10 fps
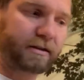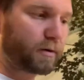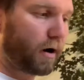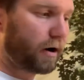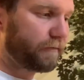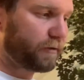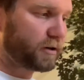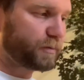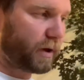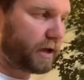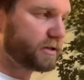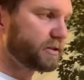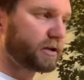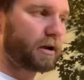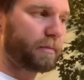So our first page
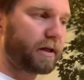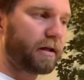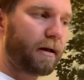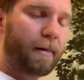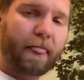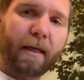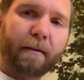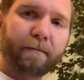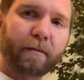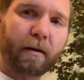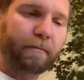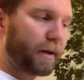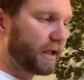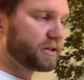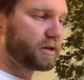is going to be
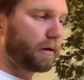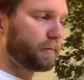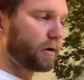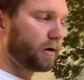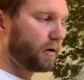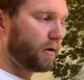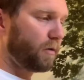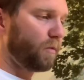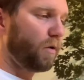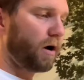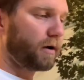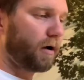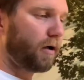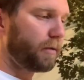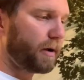page number 1,
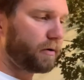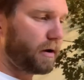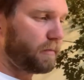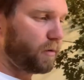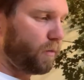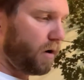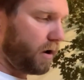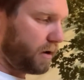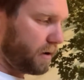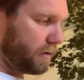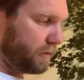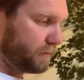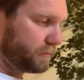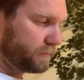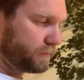all about number 1.
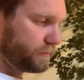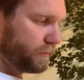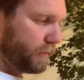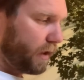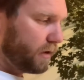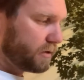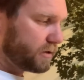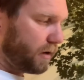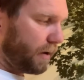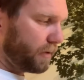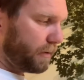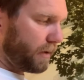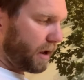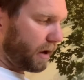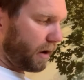So I'm going to
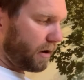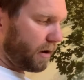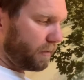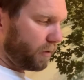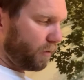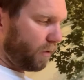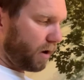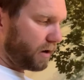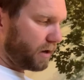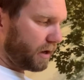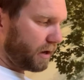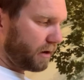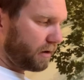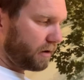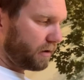make a number 1
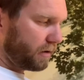here.